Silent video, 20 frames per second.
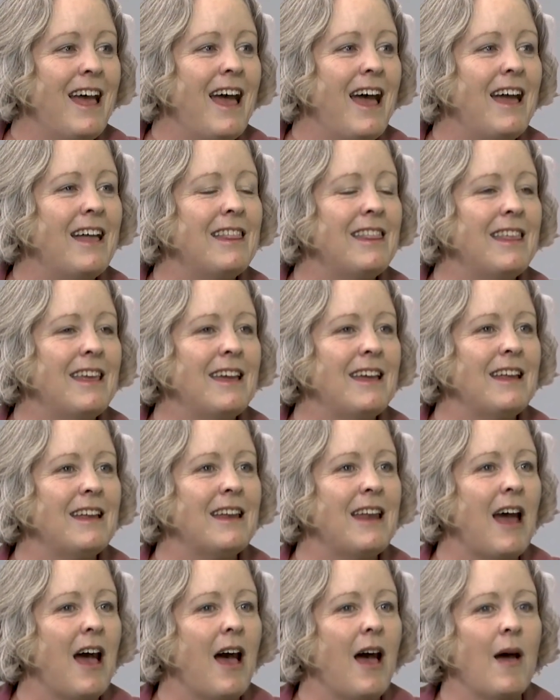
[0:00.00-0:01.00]
And
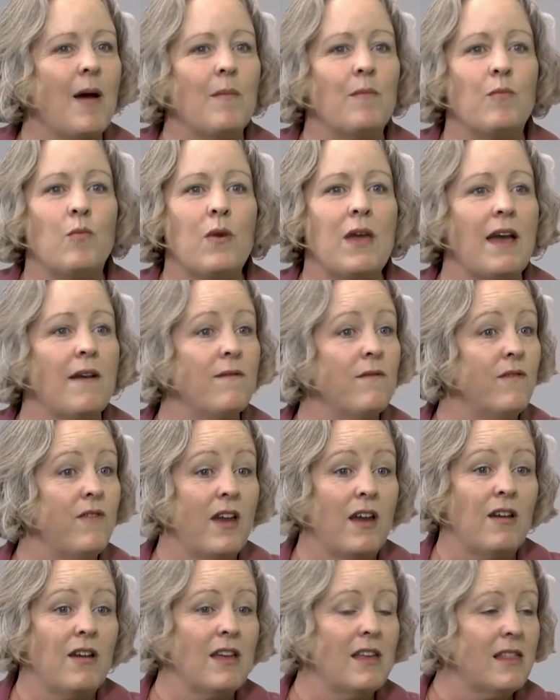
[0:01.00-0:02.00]
then we have
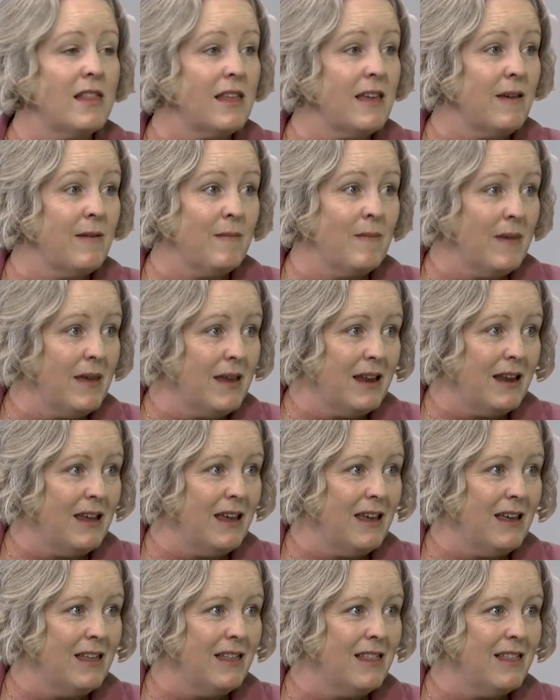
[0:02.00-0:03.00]
various
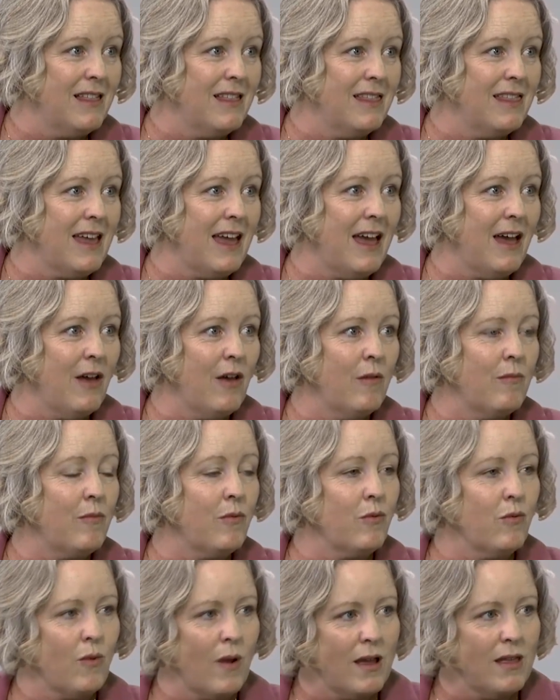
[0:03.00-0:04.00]
committees that help
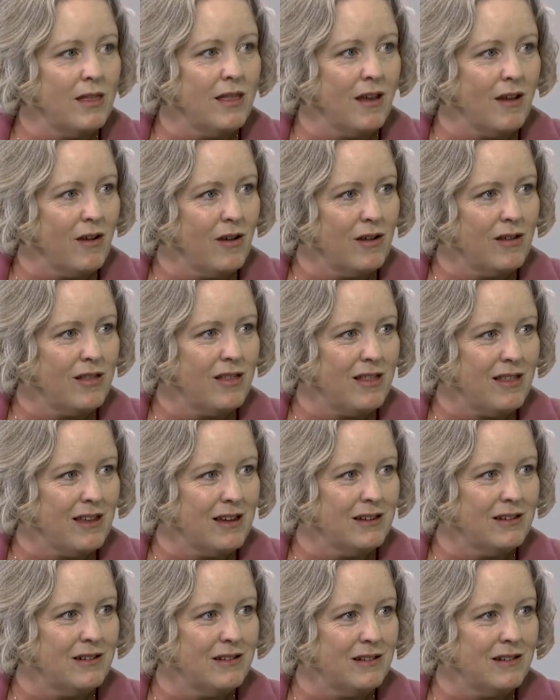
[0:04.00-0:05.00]
run the Arts
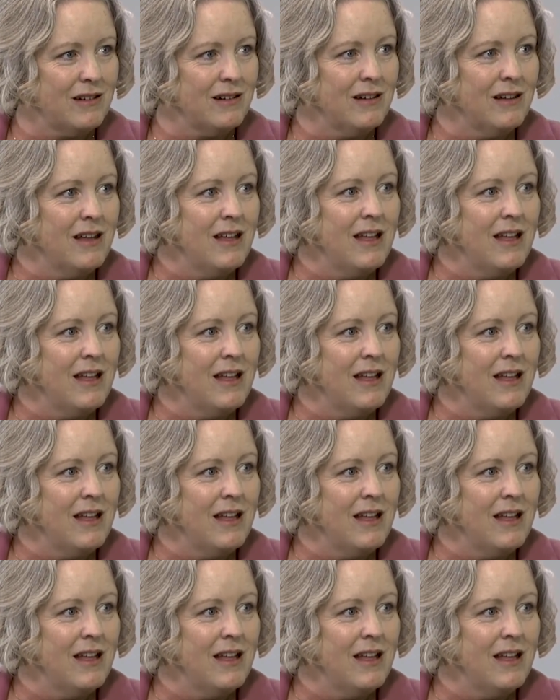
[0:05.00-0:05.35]
Center.